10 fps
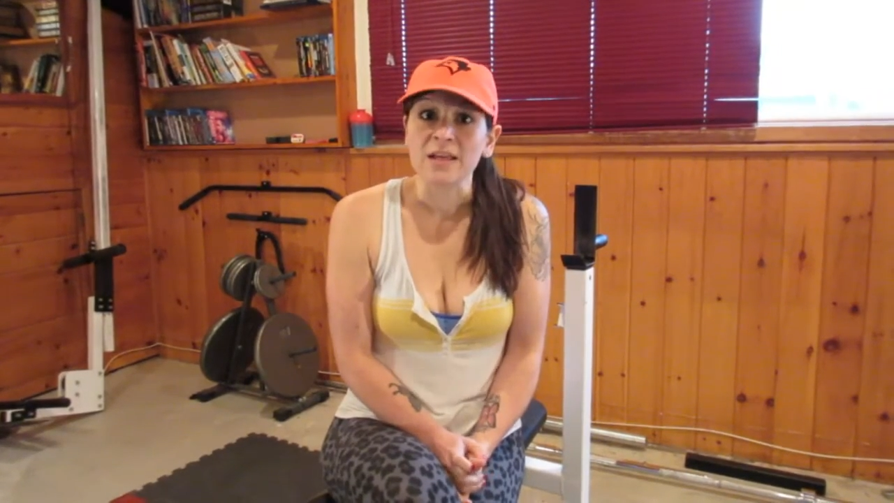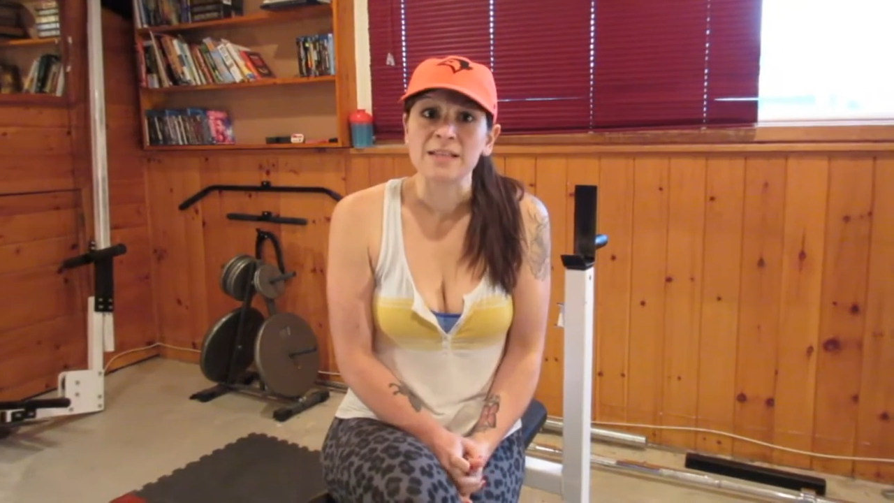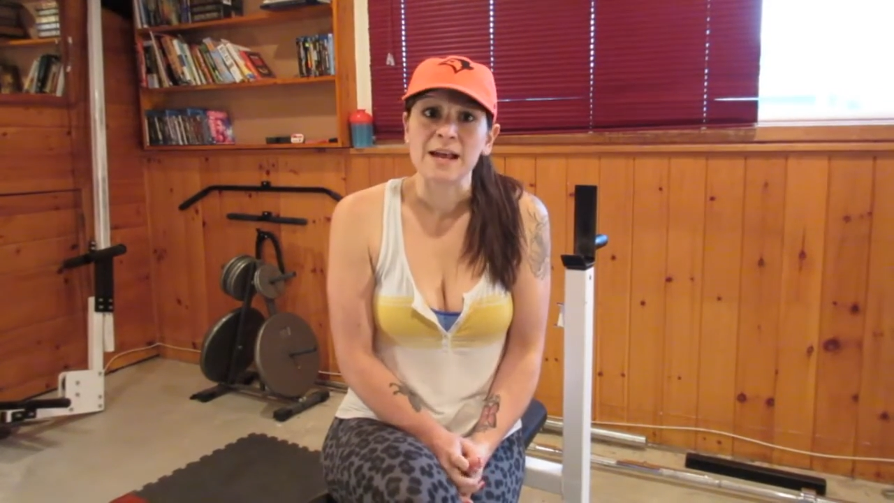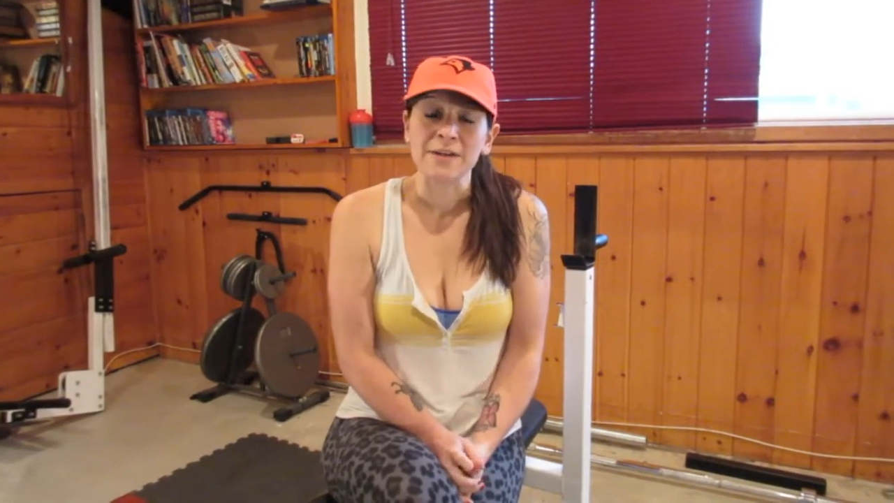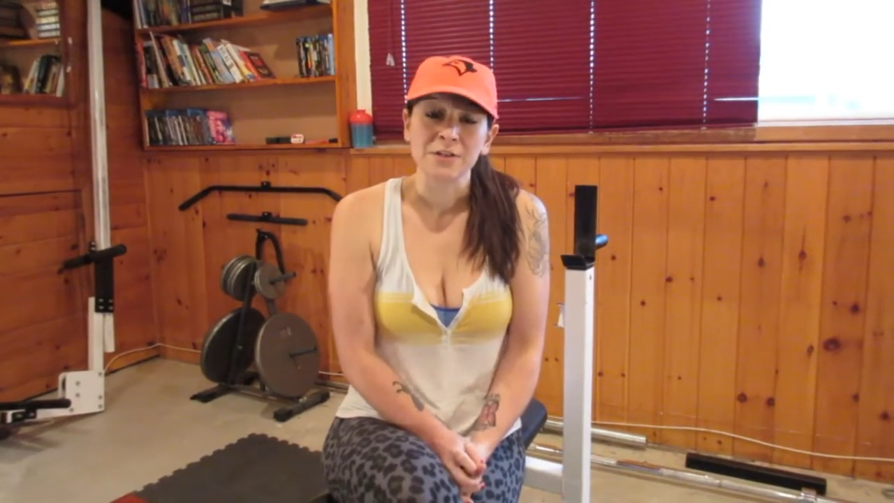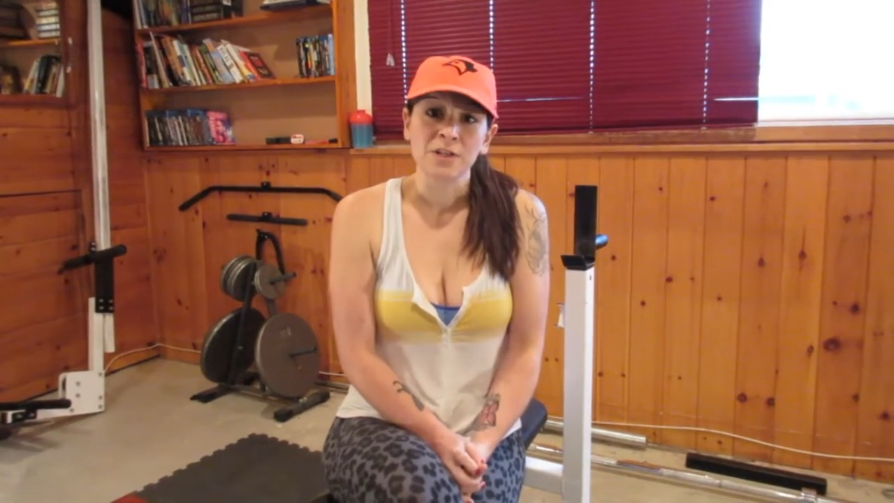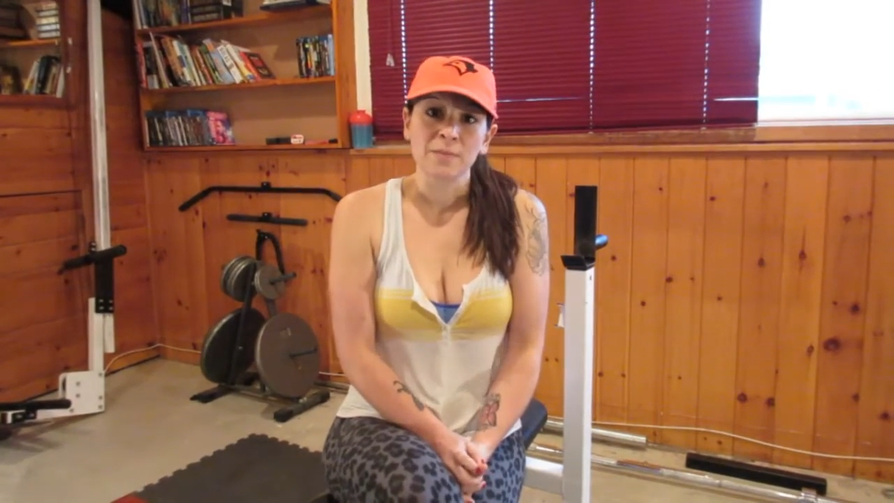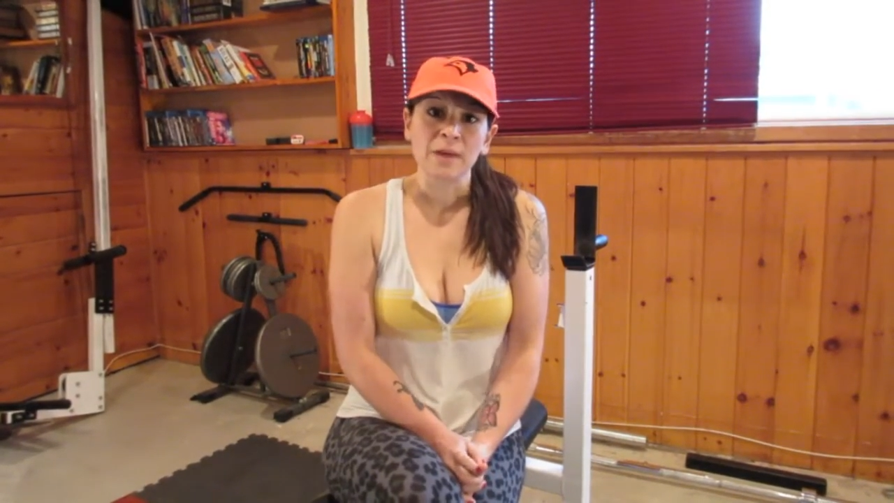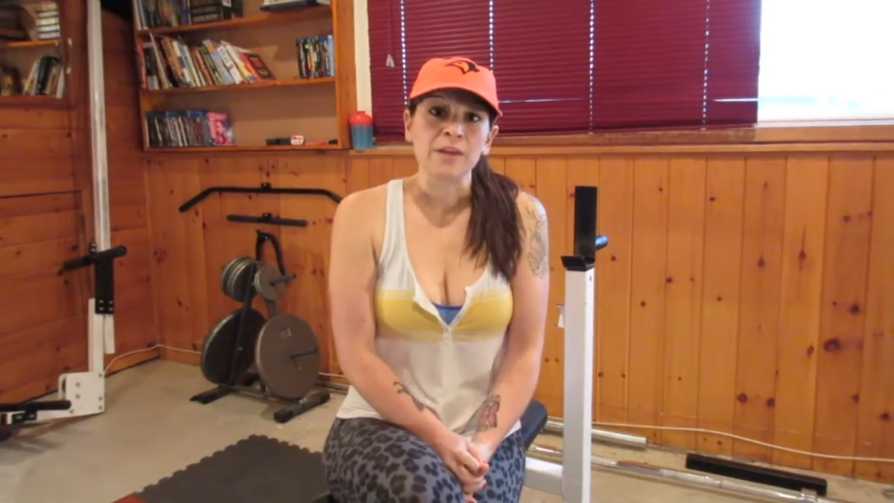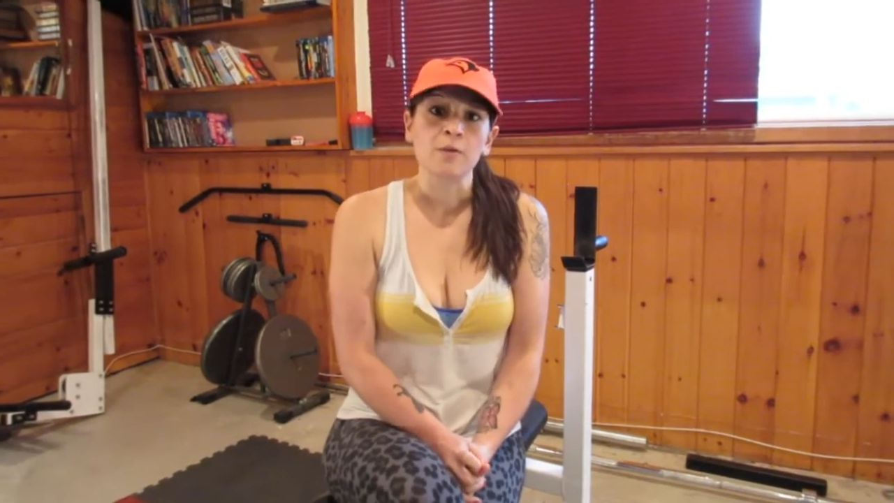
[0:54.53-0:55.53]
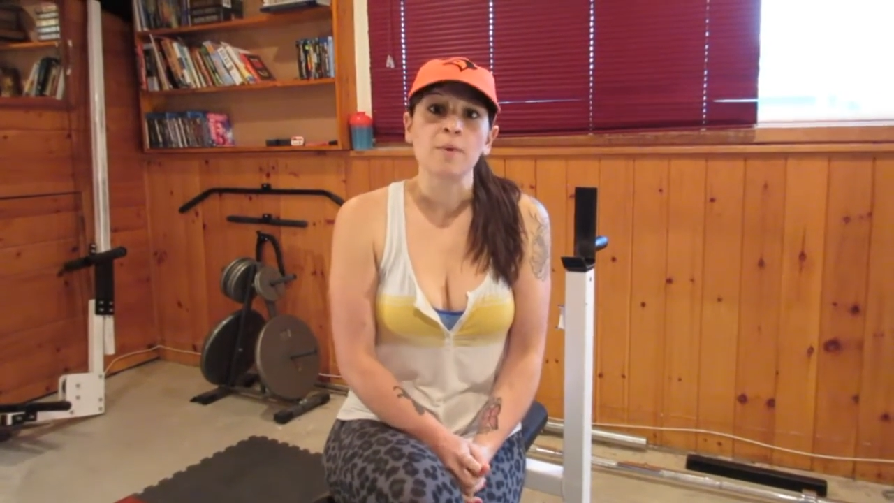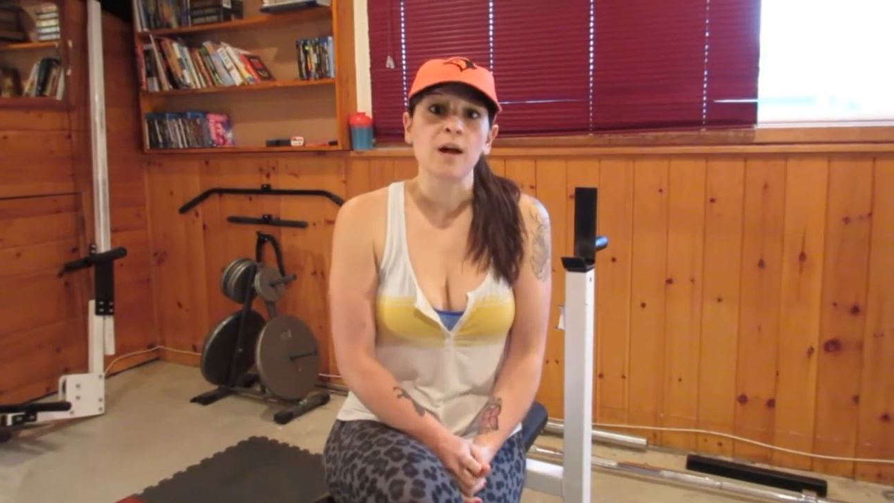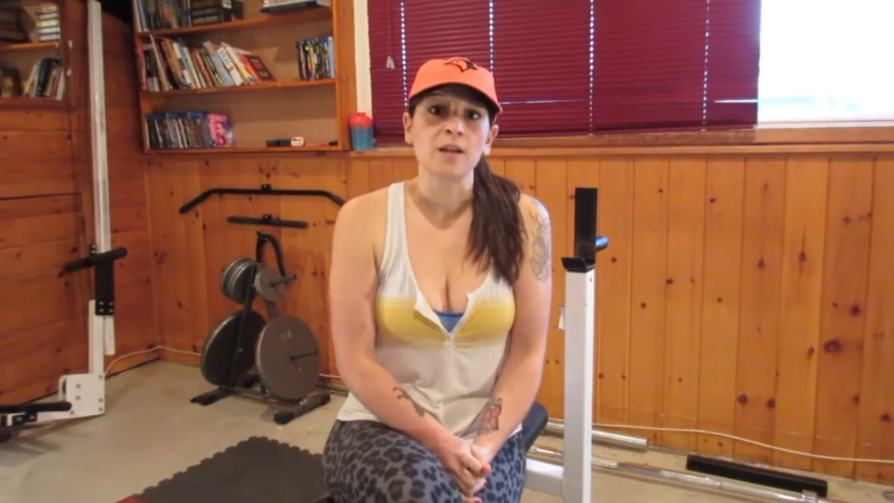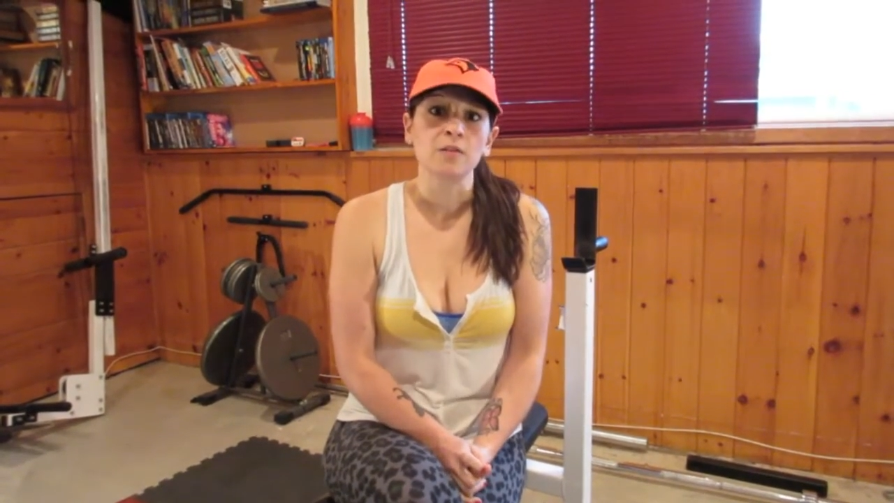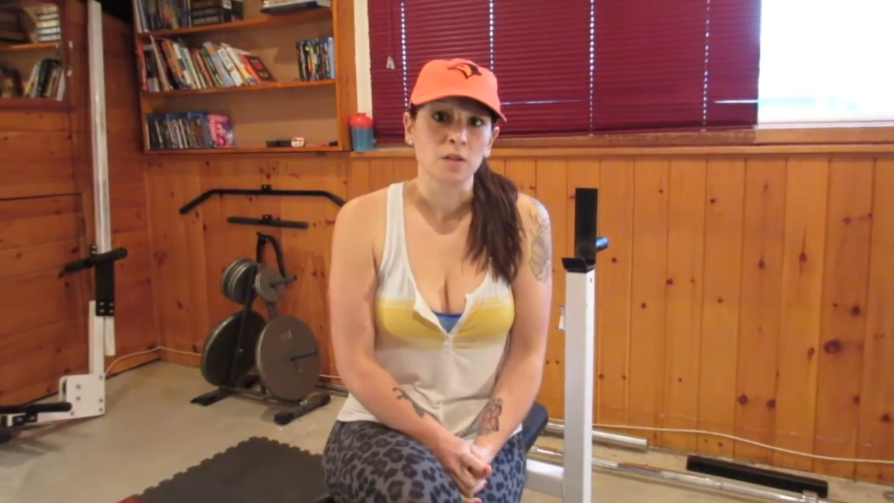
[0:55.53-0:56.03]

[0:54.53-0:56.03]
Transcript: is actually make your body